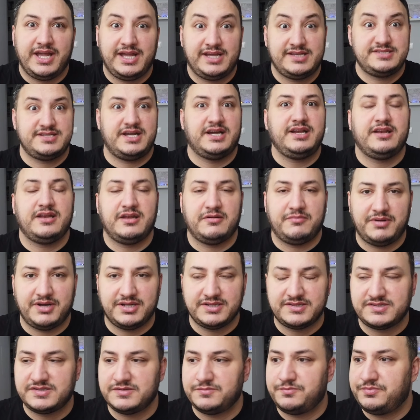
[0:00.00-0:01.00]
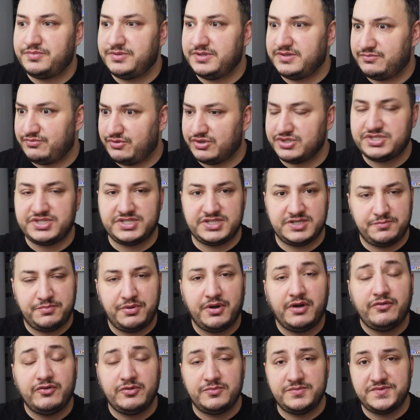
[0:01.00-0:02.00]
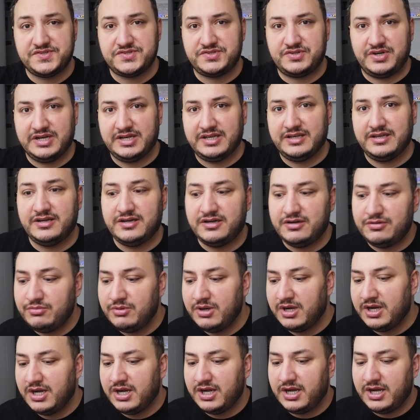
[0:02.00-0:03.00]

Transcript: excited about watching the performance right now.